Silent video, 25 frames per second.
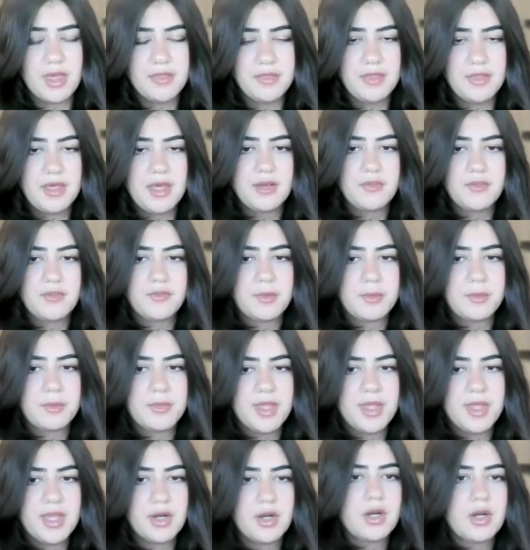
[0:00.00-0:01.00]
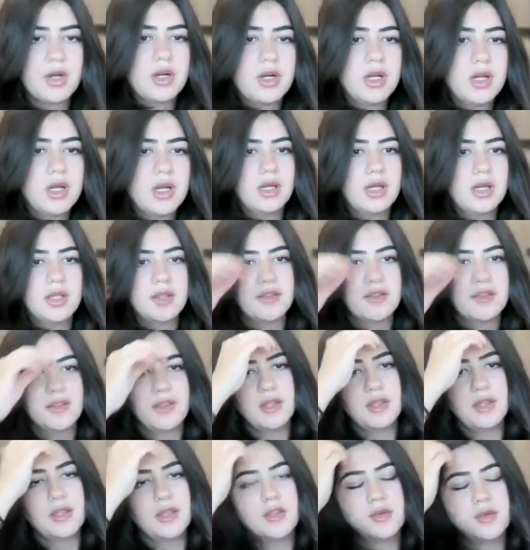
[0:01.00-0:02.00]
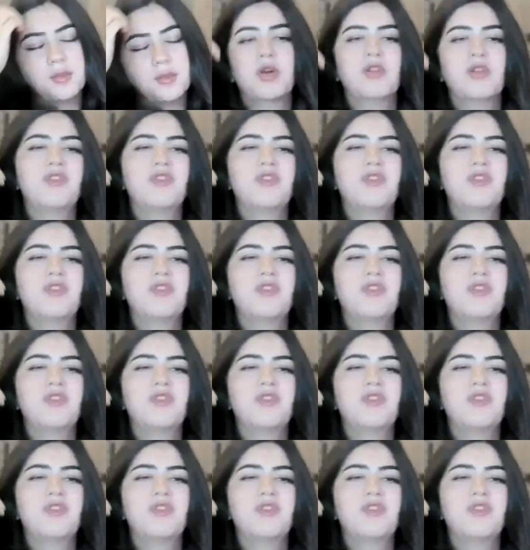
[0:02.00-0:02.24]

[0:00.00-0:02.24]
And then from there, the